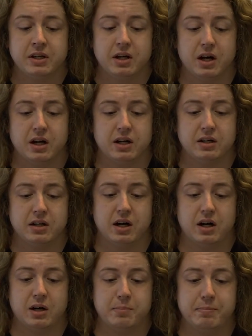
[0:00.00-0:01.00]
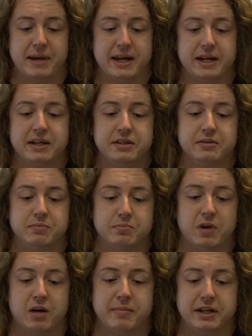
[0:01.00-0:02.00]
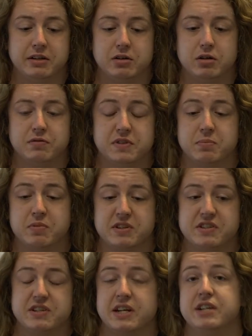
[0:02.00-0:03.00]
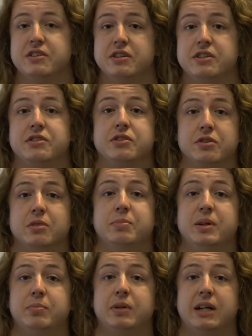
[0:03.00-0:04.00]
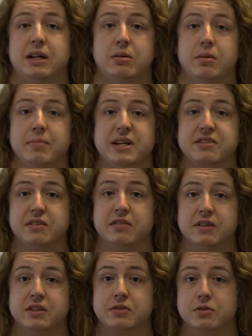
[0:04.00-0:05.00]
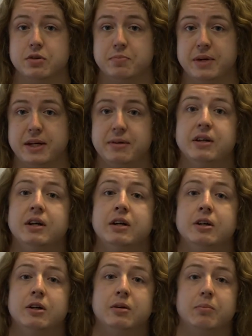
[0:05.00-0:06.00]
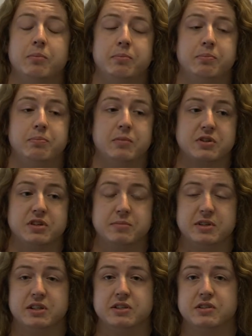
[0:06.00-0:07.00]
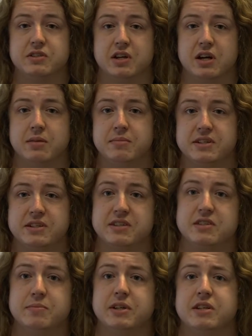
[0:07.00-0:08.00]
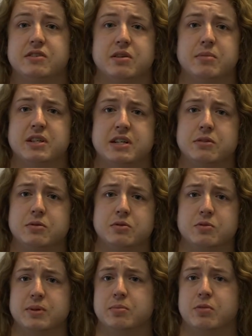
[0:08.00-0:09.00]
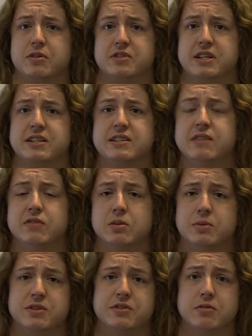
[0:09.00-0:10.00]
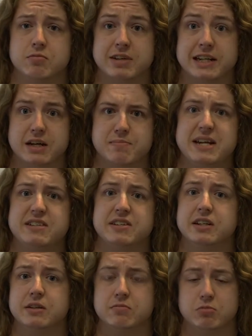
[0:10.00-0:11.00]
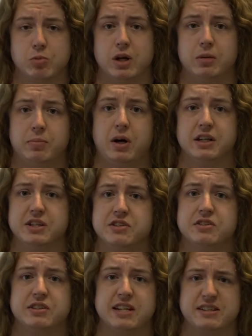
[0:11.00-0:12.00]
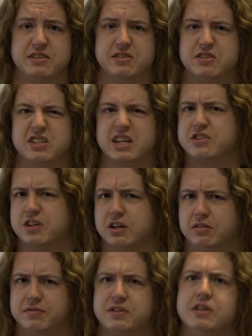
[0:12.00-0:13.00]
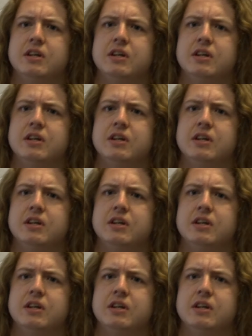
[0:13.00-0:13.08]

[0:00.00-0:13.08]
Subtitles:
Our main goal for the presentation is to show people how amazing things could be, mostly because it tends to be some of the Down Tools Week projects, even the ones that are really amazing and well polished, tend to just get shelved.